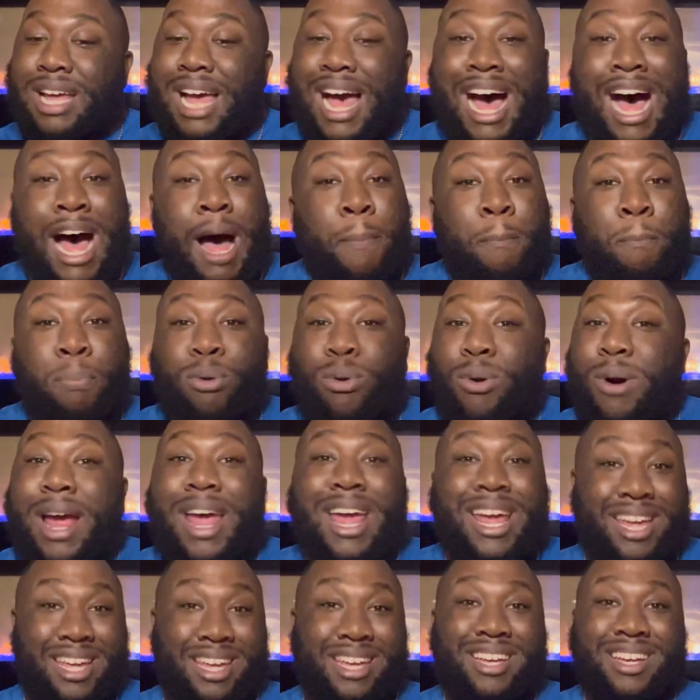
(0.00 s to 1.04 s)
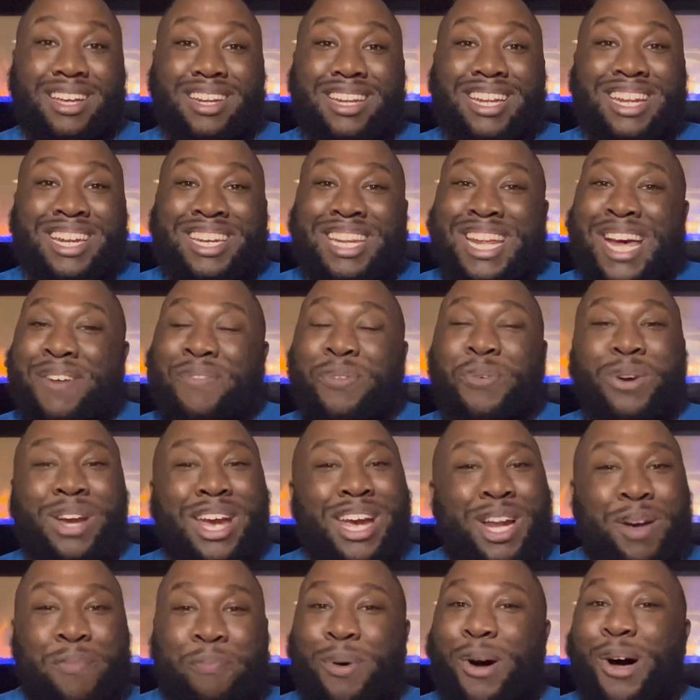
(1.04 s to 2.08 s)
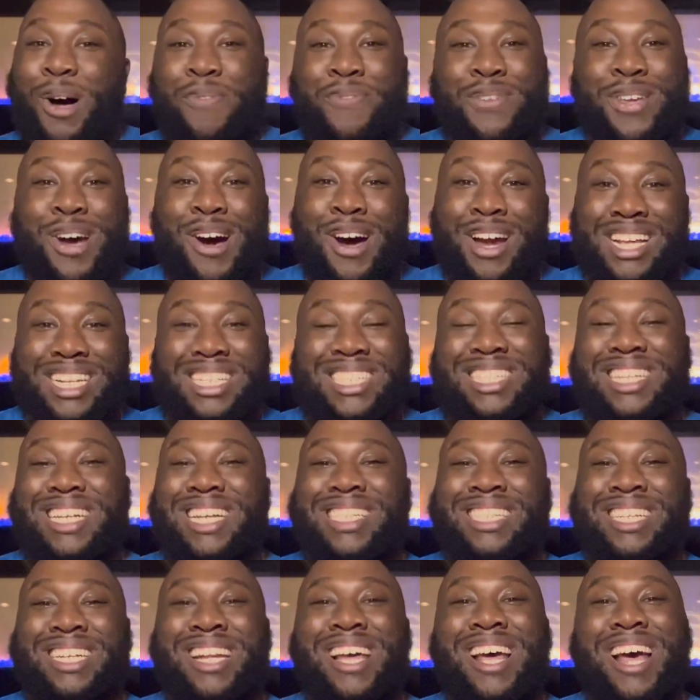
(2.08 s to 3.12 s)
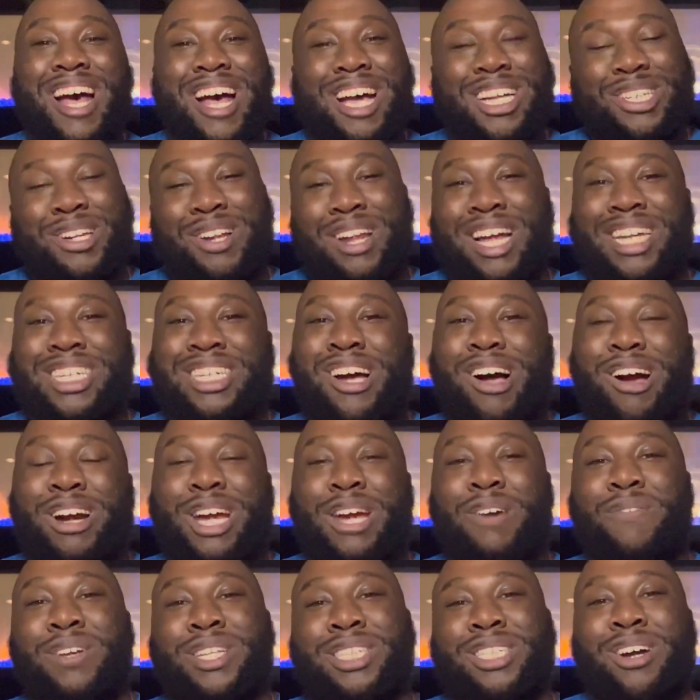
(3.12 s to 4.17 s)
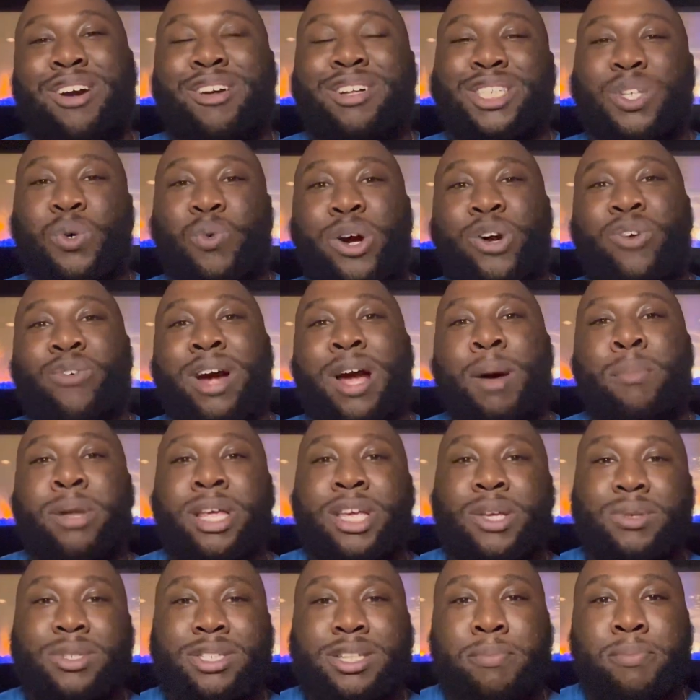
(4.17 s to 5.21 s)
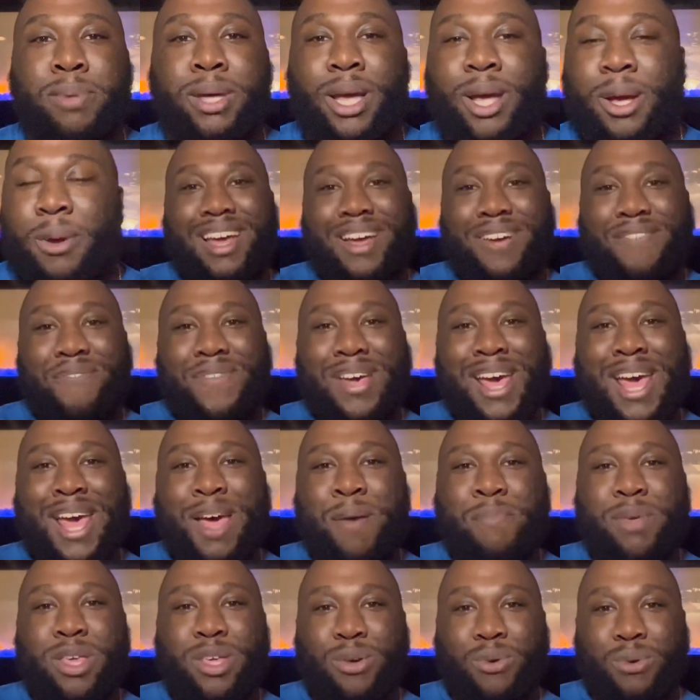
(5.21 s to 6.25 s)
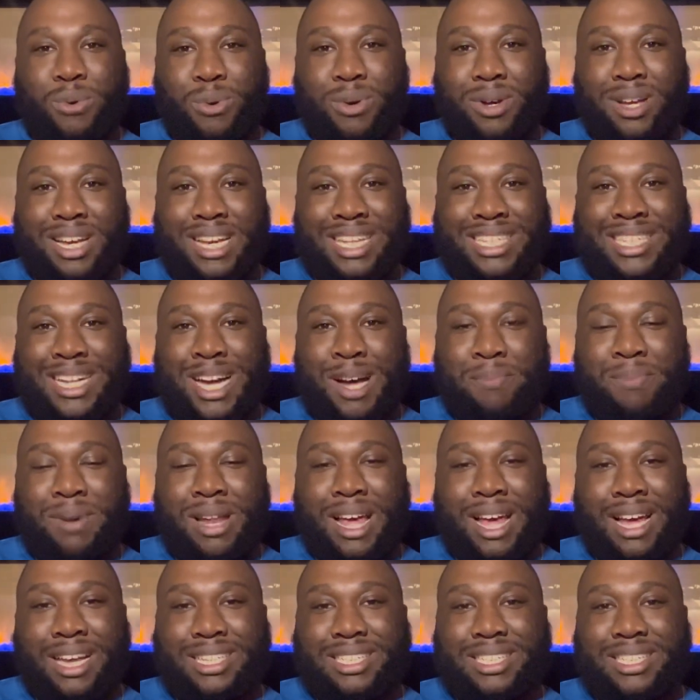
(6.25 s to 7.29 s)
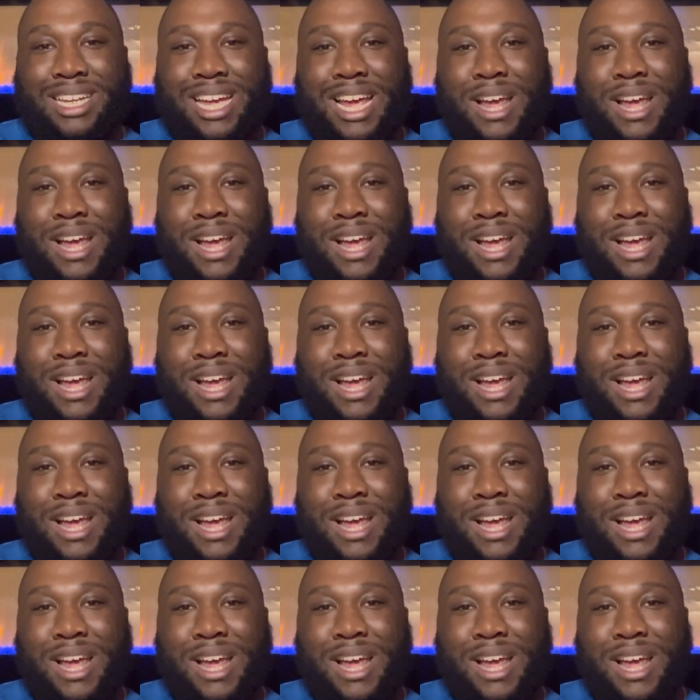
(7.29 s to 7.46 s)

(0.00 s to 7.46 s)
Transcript: I pray the devil get up off y'all this season so that y'all can return to where Grambling used to be. FAMU is up next.